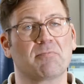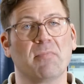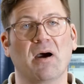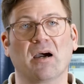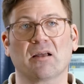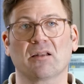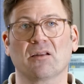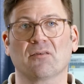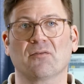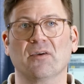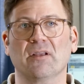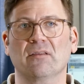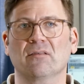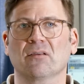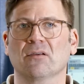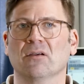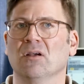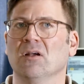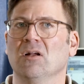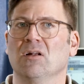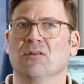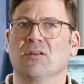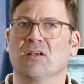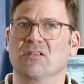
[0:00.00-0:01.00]
your company.
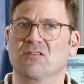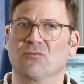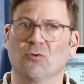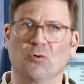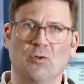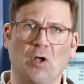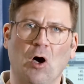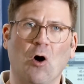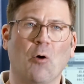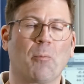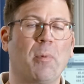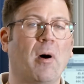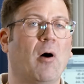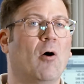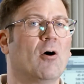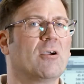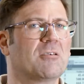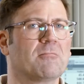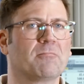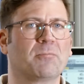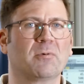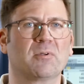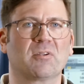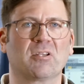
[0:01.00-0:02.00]
Why not talk to our
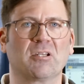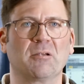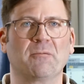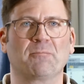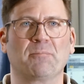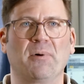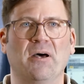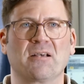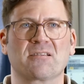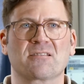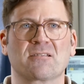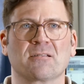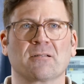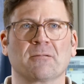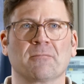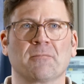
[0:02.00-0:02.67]
colleagues from the